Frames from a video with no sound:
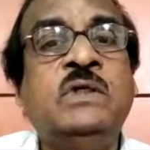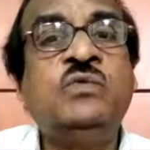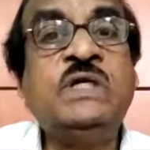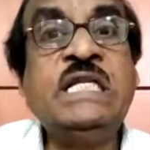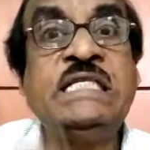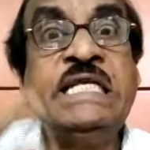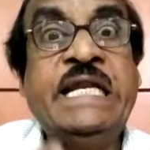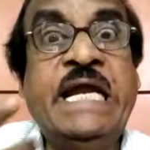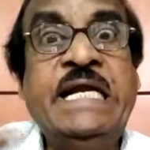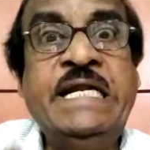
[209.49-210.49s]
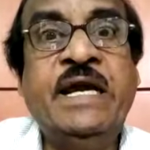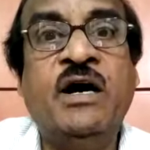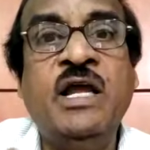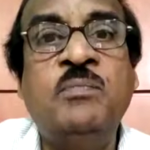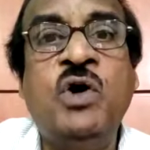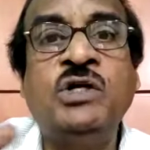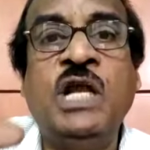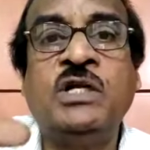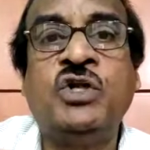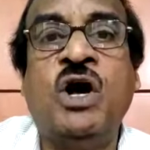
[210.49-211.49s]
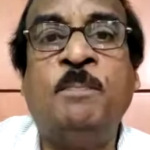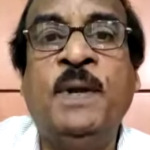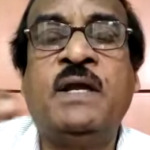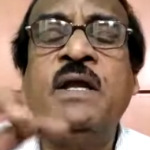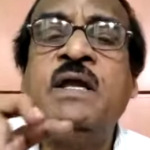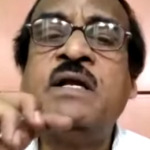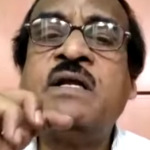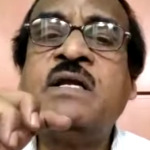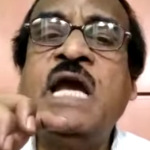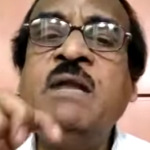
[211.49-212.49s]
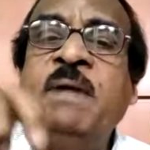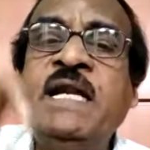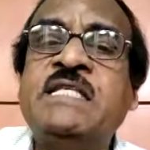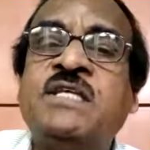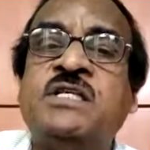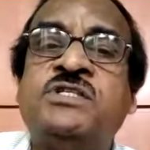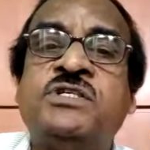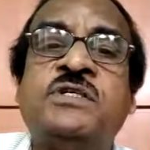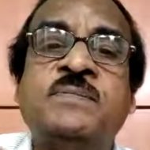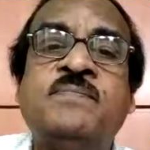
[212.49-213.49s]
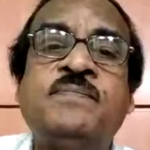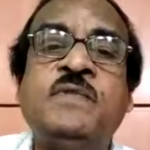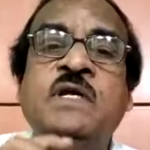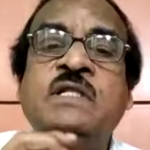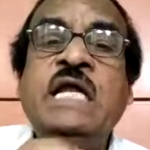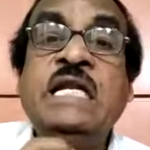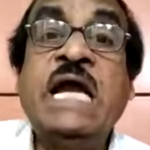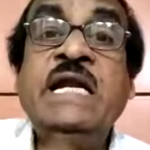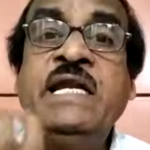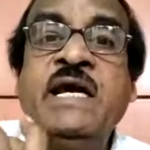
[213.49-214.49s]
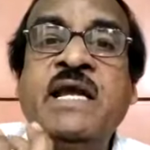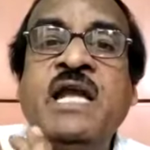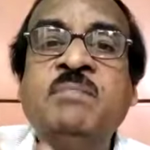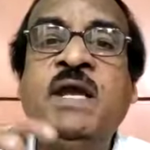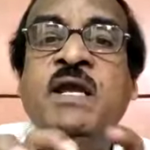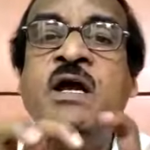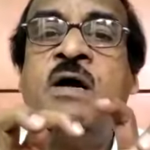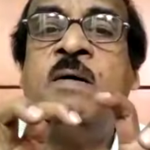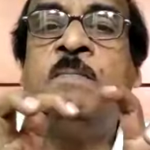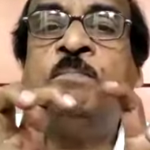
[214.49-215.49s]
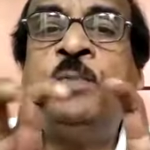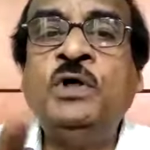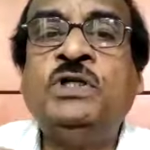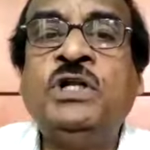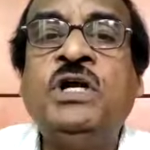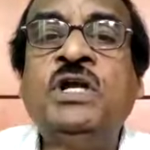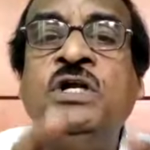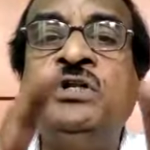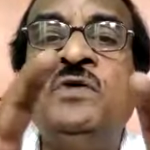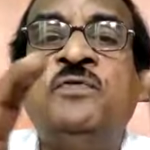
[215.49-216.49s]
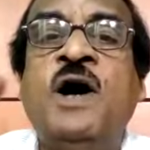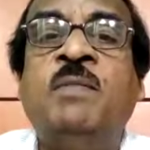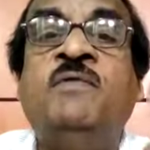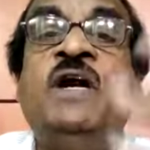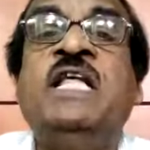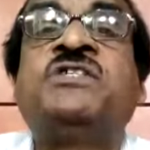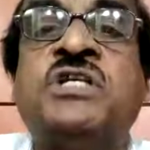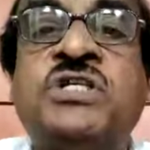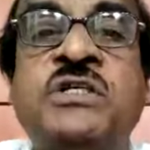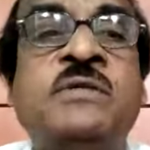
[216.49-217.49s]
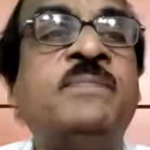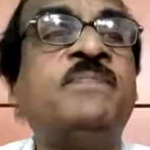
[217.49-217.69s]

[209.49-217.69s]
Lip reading: What is their idea about the topic can be discussed. That idea can be put into the form of a discussion.